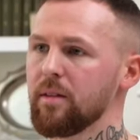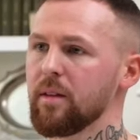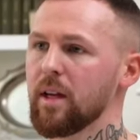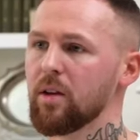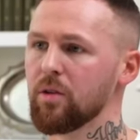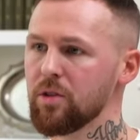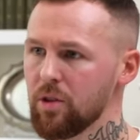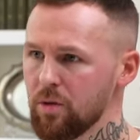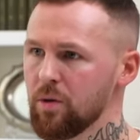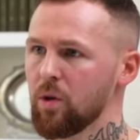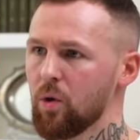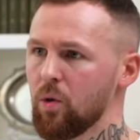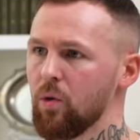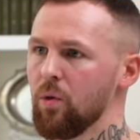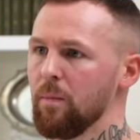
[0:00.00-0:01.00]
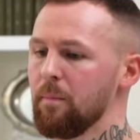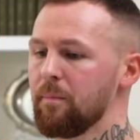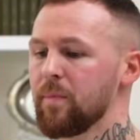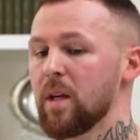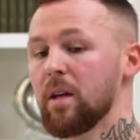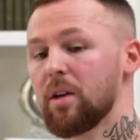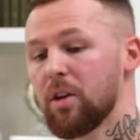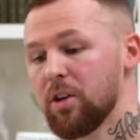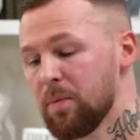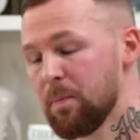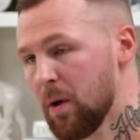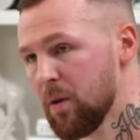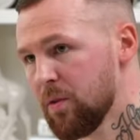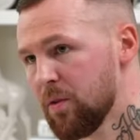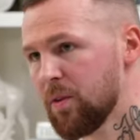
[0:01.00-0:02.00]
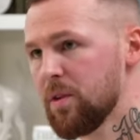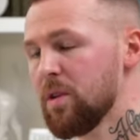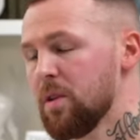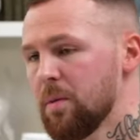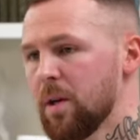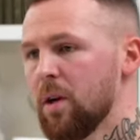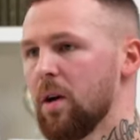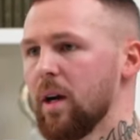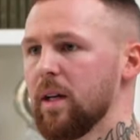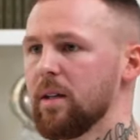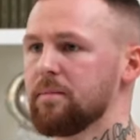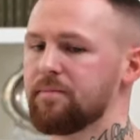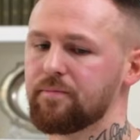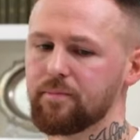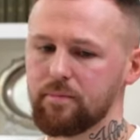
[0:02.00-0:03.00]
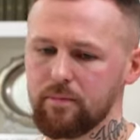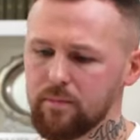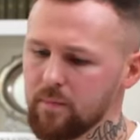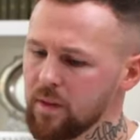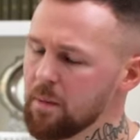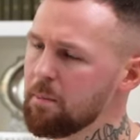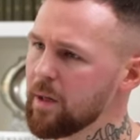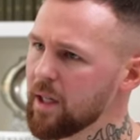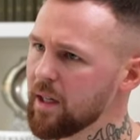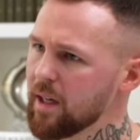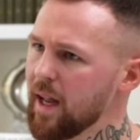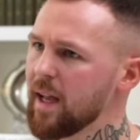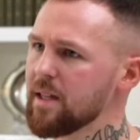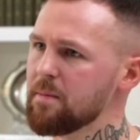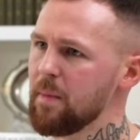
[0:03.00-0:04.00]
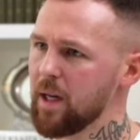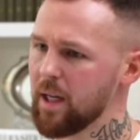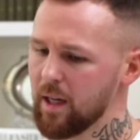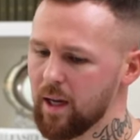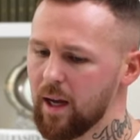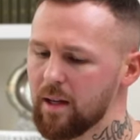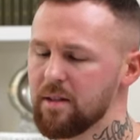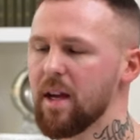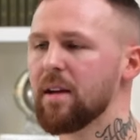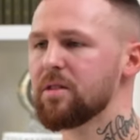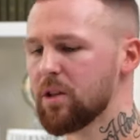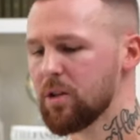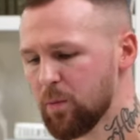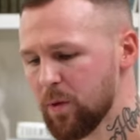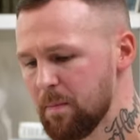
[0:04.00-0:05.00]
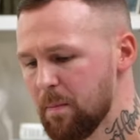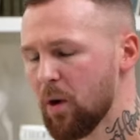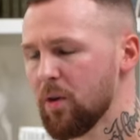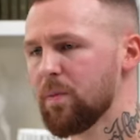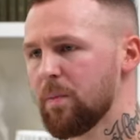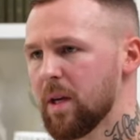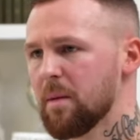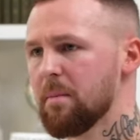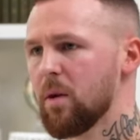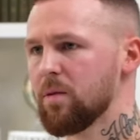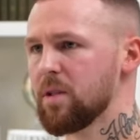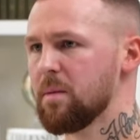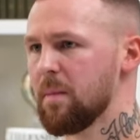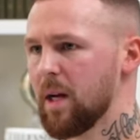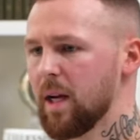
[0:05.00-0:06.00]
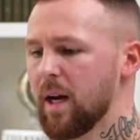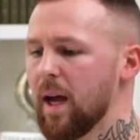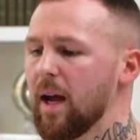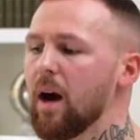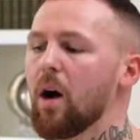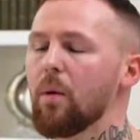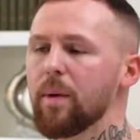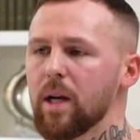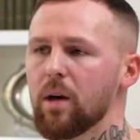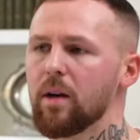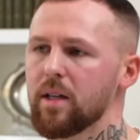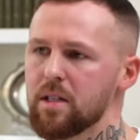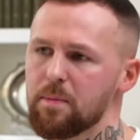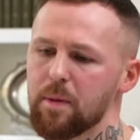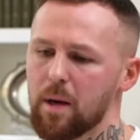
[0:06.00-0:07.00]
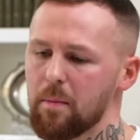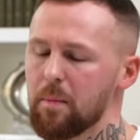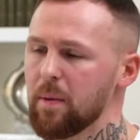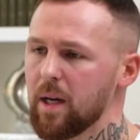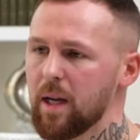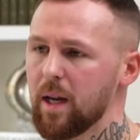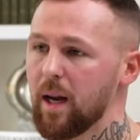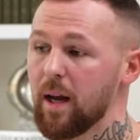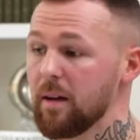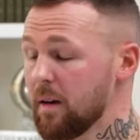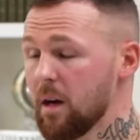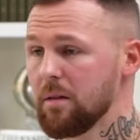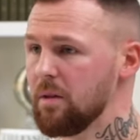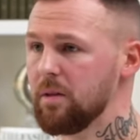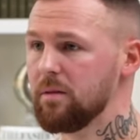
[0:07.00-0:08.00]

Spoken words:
They are unicorn. Could both you and I be a net millionaire? Yes. Could we both be a multimillionaire? Are we likely to become a billionaire? No.